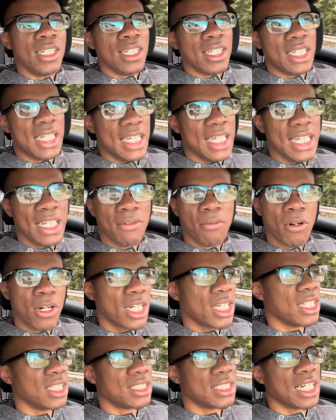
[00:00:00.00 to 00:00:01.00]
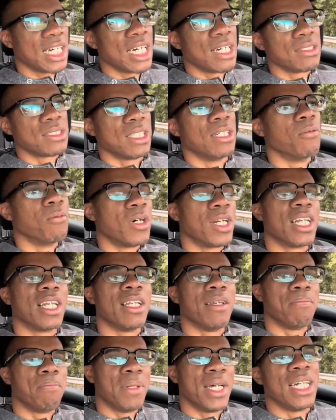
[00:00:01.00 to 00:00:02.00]
gig working jobs and one of
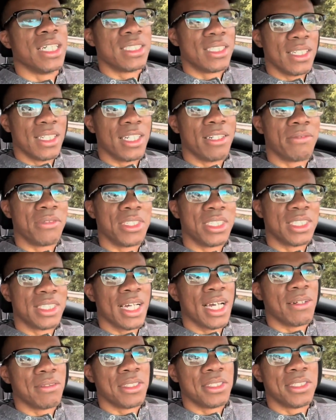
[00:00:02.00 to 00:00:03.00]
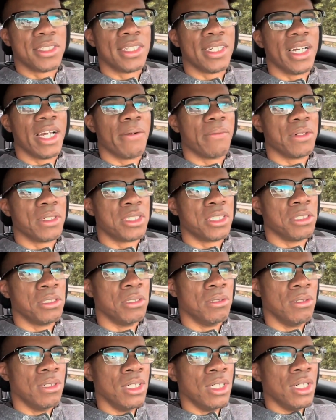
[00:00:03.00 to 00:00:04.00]
the best delivery jobs that you can ever
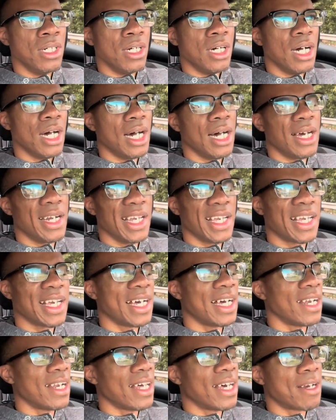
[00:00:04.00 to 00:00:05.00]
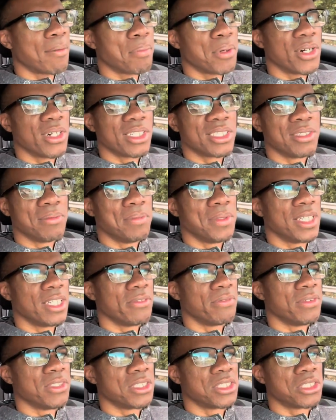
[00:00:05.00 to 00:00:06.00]
do. They got a lot of perks and
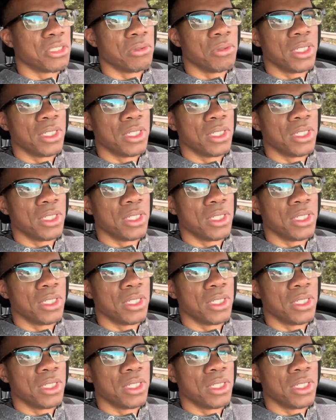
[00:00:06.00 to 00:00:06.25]
benefits to